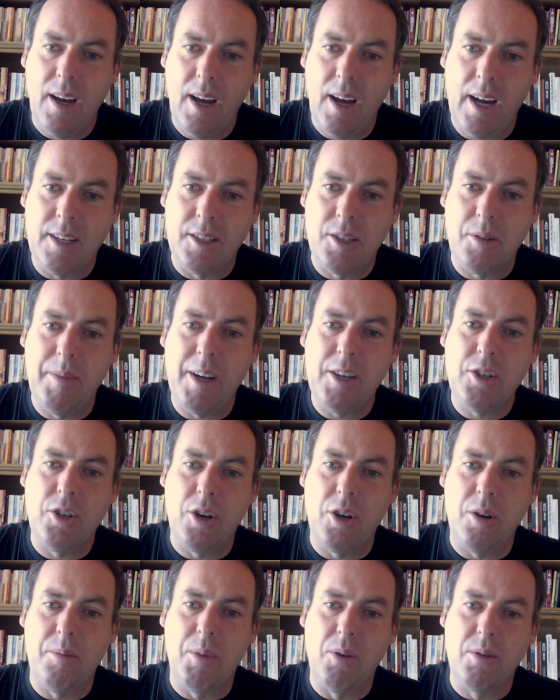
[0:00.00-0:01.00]
And to measure
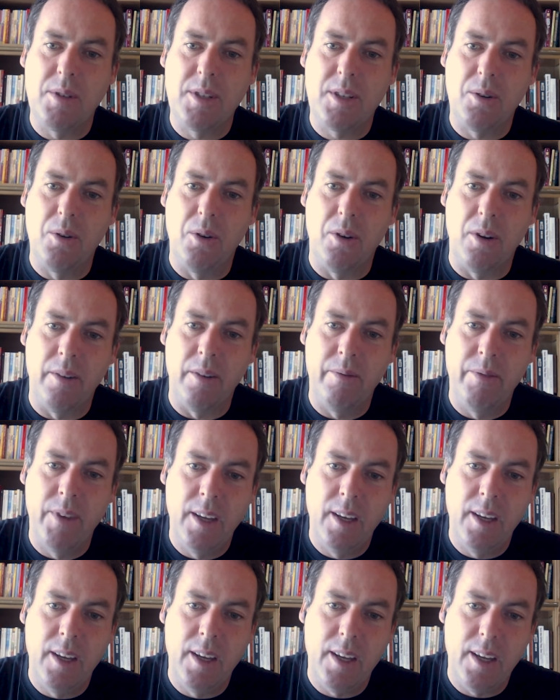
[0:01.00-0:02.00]
your bolt score,
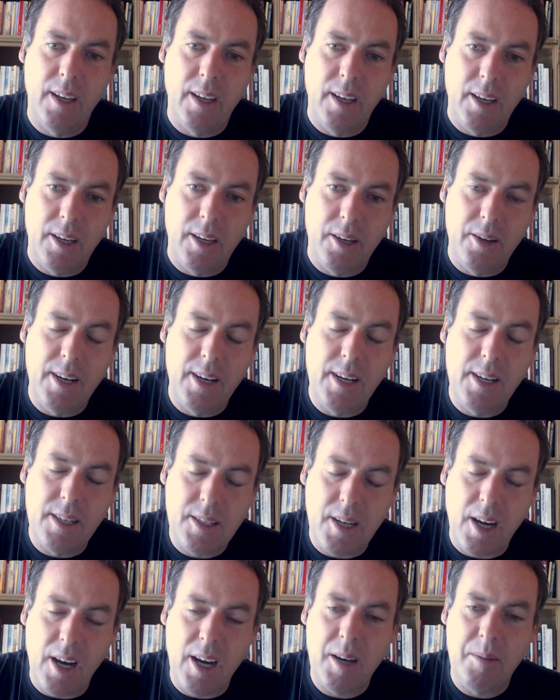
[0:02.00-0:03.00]
you need a
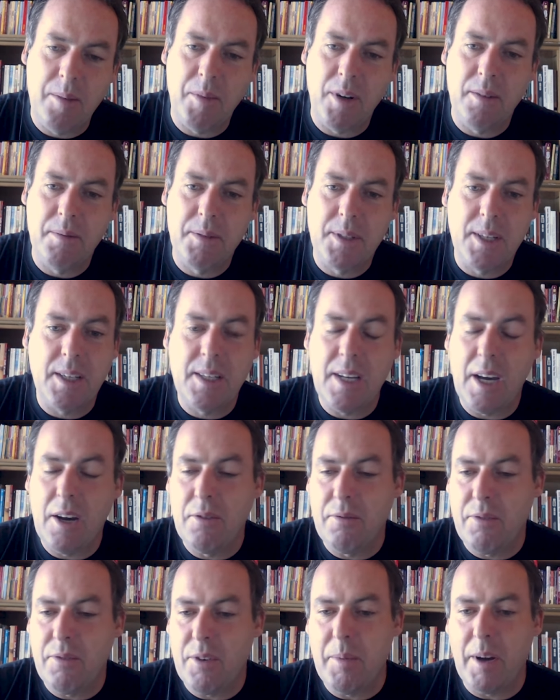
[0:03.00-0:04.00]
timer. Sit
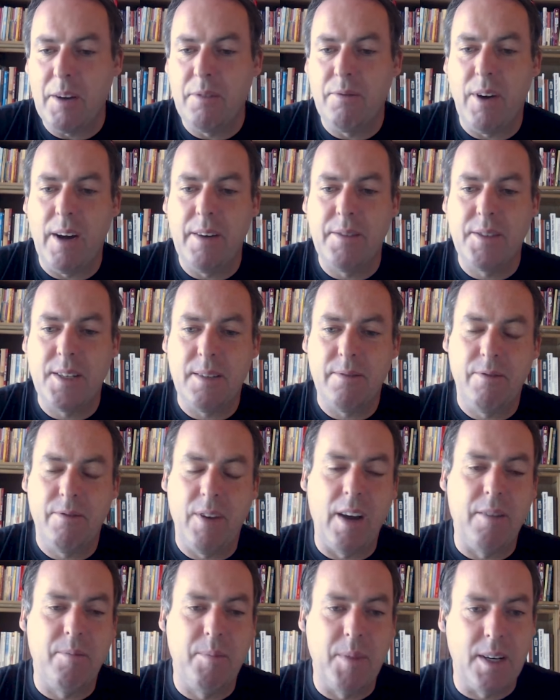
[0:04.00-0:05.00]
down for about five,
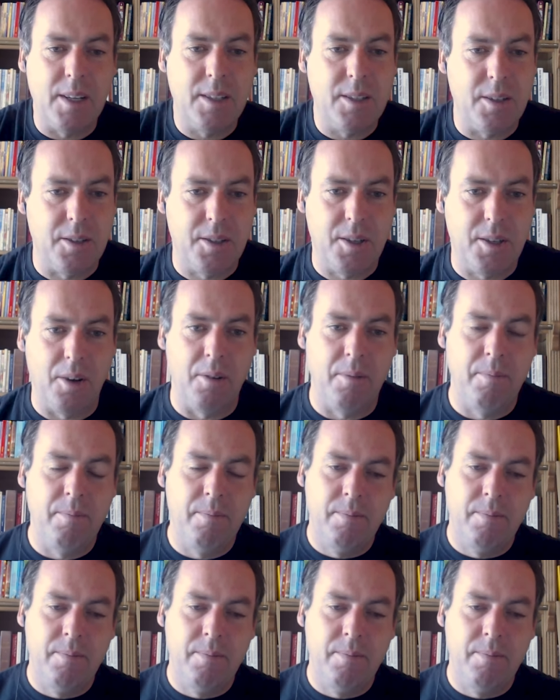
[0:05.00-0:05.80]
five minutes or so.